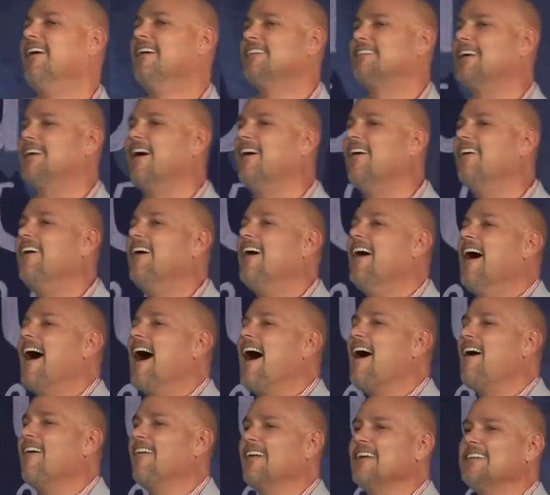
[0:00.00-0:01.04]
So
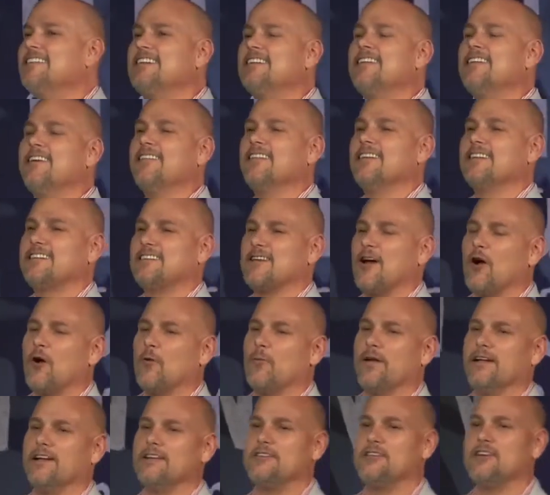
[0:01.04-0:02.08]
I'll listen to the
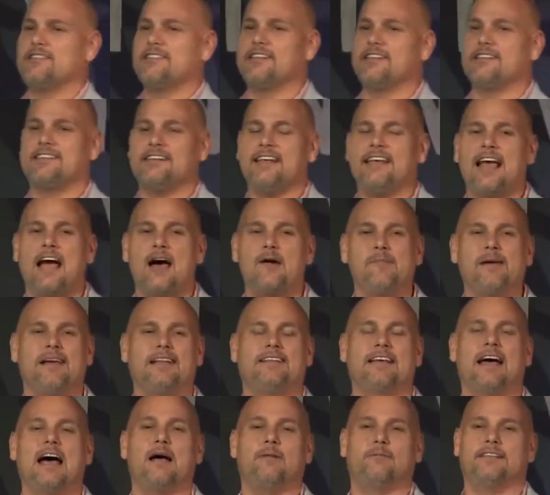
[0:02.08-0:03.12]
sermon just to see how many
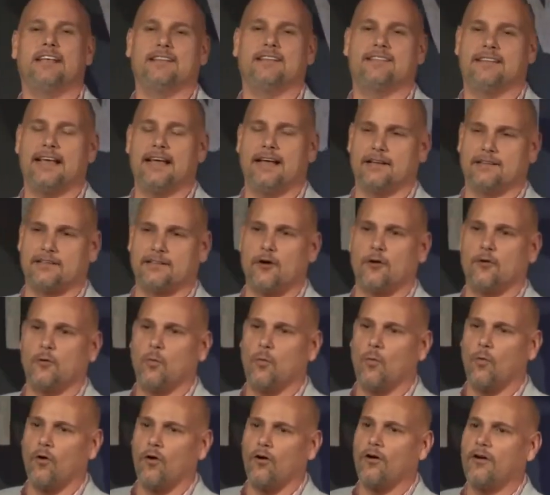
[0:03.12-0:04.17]
times I say a
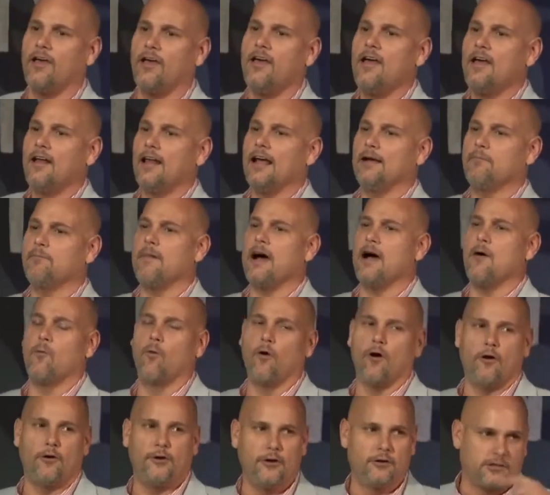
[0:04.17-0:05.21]
certain word. Like my
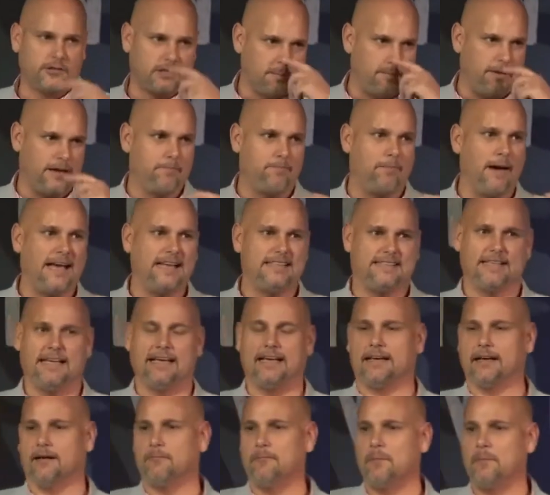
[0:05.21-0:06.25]
word used to be
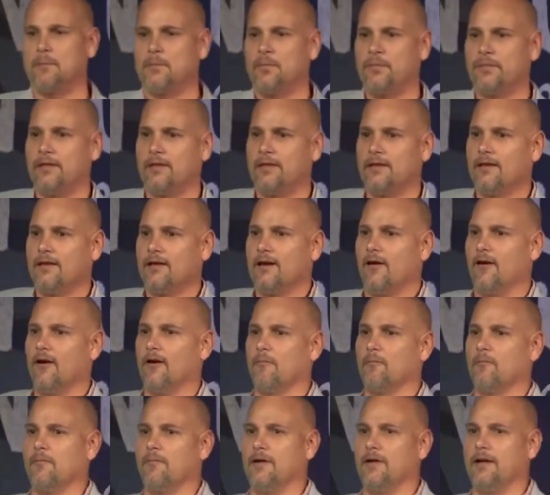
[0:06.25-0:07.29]
basic.
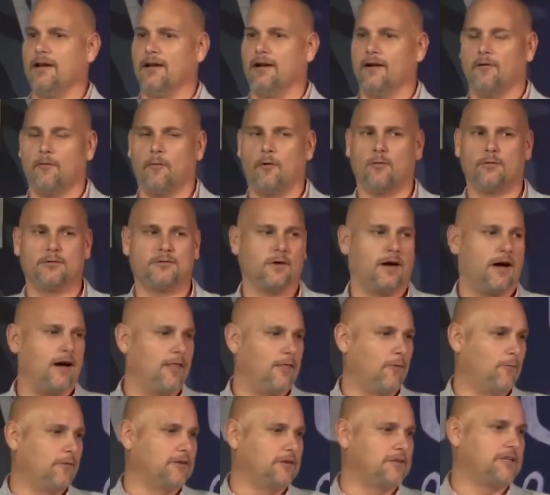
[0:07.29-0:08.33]
Or, you know, what was the
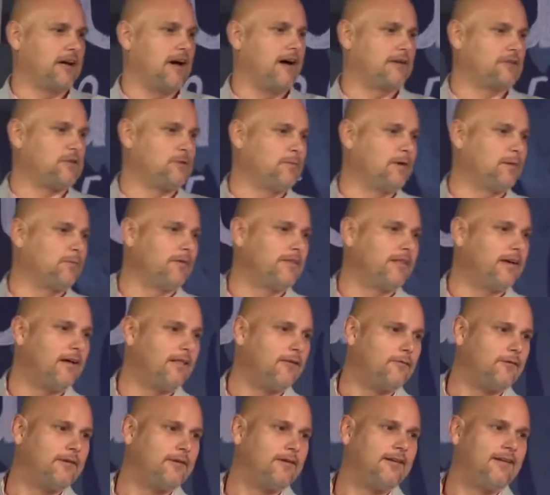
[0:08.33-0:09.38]
other one, Josh? You remember the
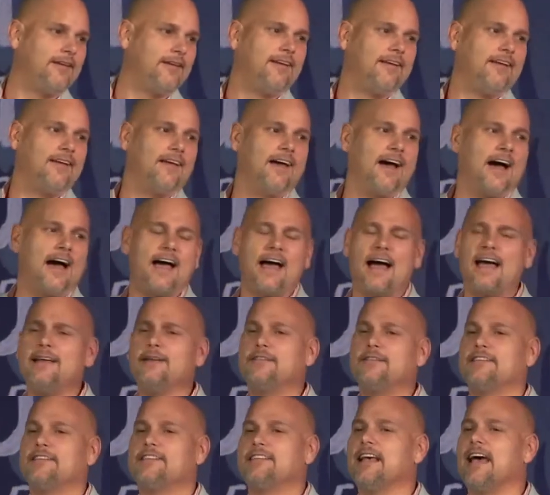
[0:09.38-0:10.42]
other one? I, I
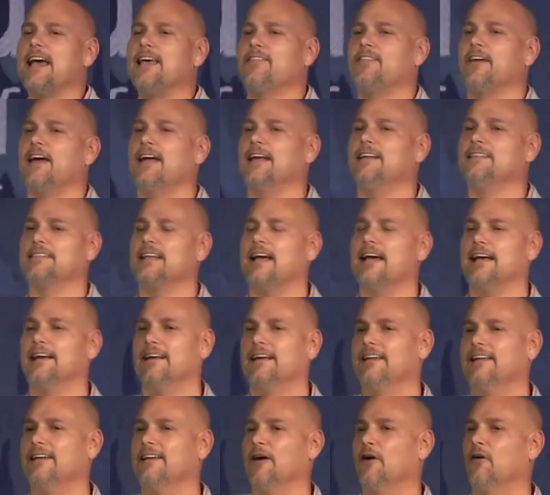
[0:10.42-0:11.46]
used to say things
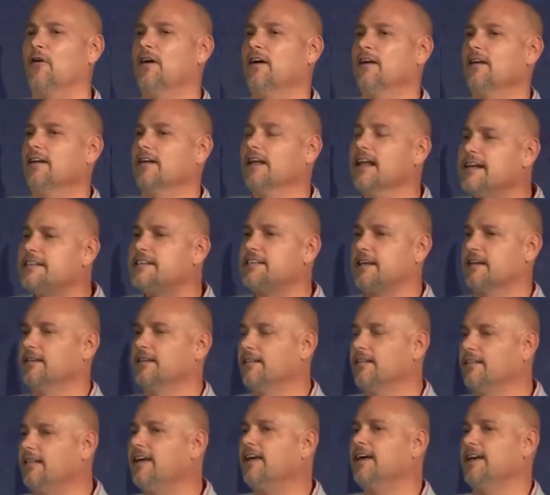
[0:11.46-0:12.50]
like, you know, listen
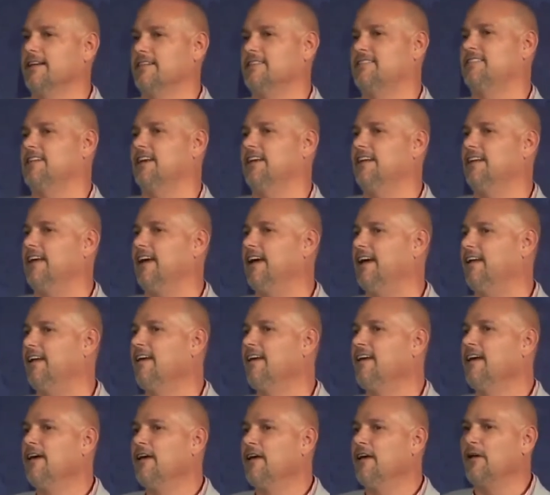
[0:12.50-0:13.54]
to this and, and,
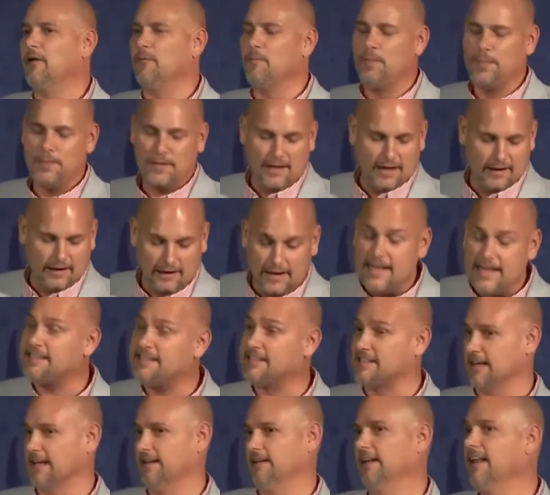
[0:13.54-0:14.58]
and, and
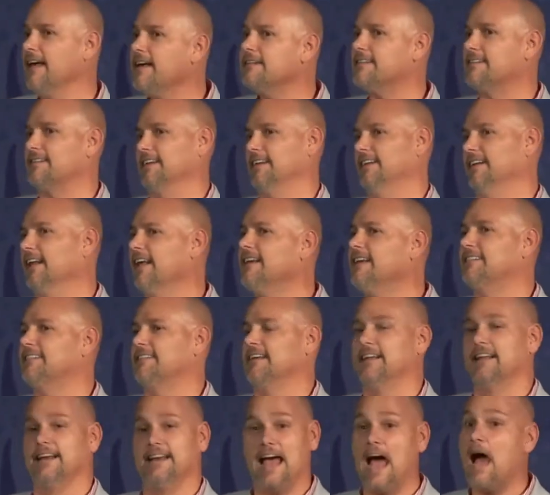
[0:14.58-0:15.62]
listen, listen,
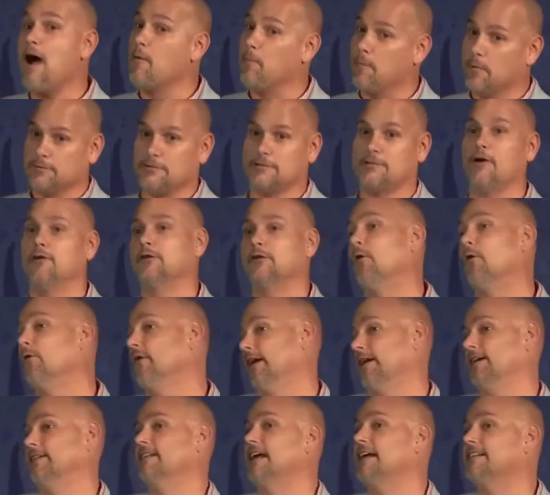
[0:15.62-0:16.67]
listen. And now I'm going to start doing it
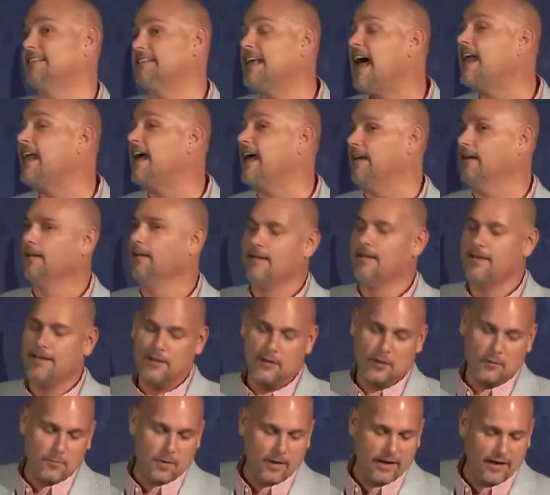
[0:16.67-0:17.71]
because I said
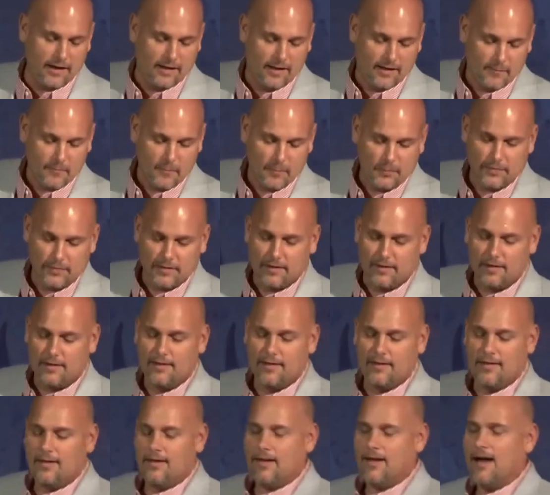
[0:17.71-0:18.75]
it. But
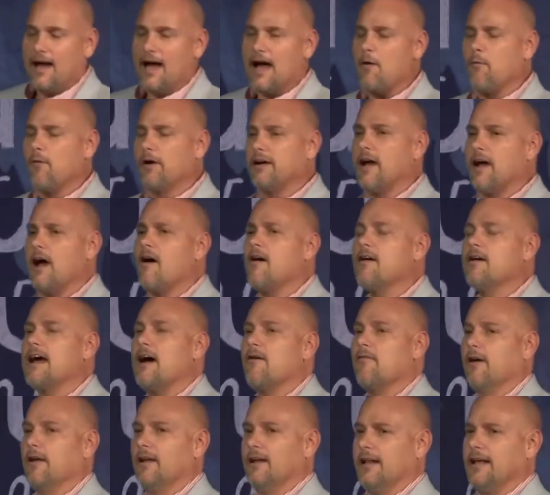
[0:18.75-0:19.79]
I would go and I
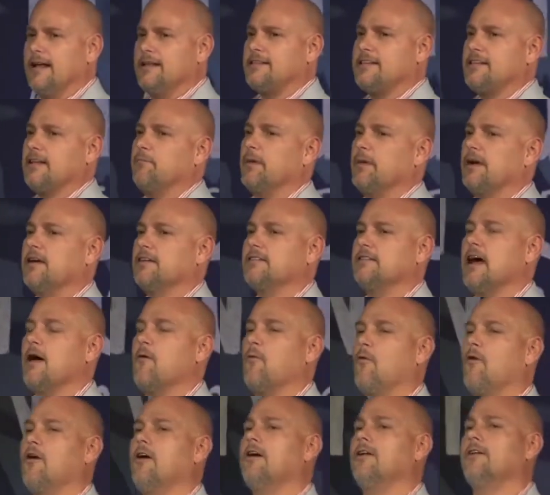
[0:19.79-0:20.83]
would listen because I
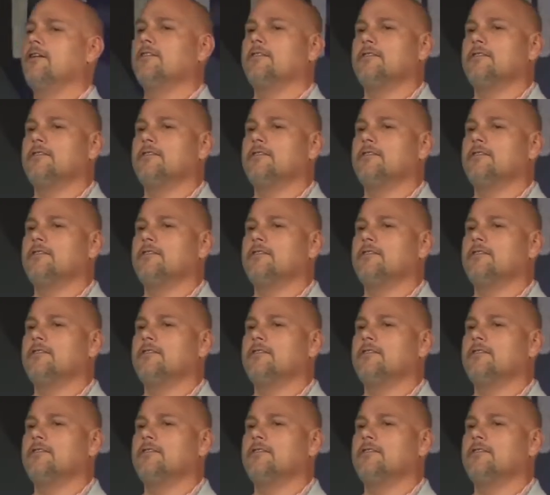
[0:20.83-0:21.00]
want.